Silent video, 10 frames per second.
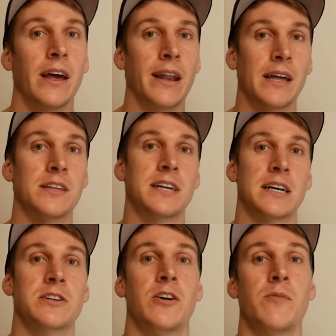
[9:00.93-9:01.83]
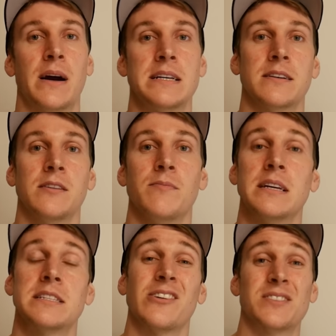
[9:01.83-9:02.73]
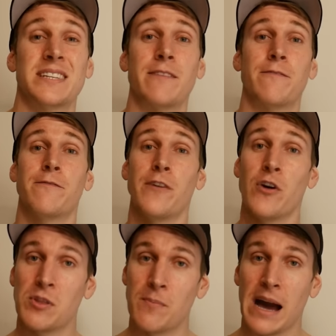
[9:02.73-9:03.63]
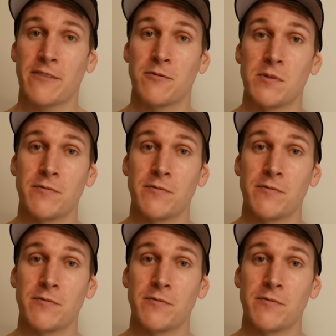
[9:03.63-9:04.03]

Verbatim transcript: Now, the dust coat basically means that I'll stand further back from the